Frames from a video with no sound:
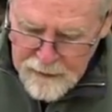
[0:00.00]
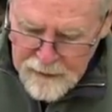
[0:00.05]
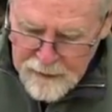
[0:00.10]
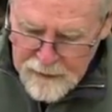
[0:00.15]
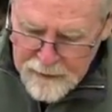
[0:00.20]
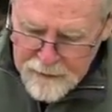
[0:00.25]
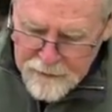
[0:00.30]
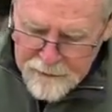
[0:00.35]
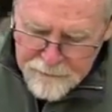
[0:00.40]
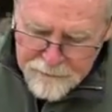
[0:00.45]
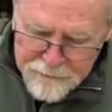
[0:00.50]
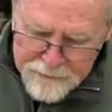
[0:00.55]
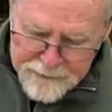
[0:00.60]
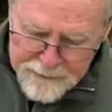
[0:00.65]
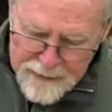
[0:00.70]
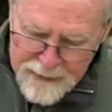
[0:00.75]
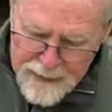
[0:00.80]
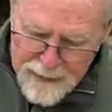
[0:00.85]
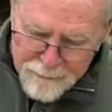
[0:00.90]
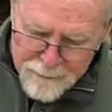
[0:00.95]
the
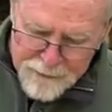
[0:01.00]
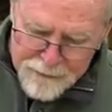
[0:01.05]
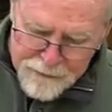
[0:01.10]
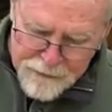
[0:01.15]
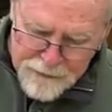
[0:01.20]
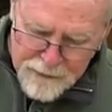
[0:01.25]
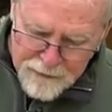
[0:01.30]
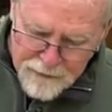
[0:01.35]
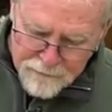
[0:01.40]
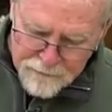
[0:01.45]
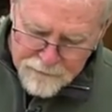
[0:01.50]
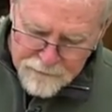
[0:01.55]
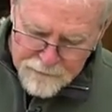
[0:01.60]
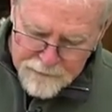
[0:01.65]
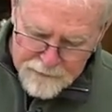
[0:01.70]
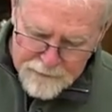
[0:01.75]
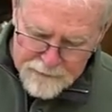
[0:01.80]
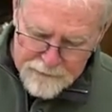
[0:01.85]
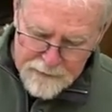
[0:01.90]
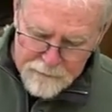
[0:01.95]
cap itself,
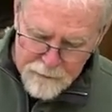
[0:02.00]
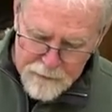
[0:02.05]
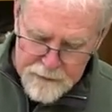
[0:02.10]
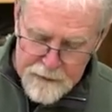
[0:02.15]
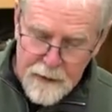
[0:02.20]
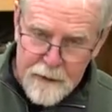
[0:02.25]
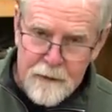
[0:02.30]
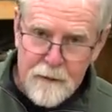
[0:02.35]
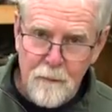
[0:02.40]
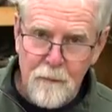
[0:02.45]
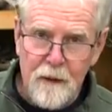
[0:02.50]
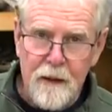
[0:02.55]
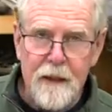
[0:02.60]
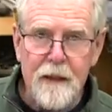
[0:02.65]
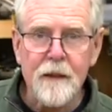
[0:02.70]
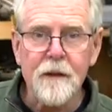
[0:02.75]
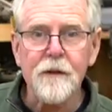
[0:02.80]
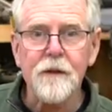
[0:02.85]
and then we take the blade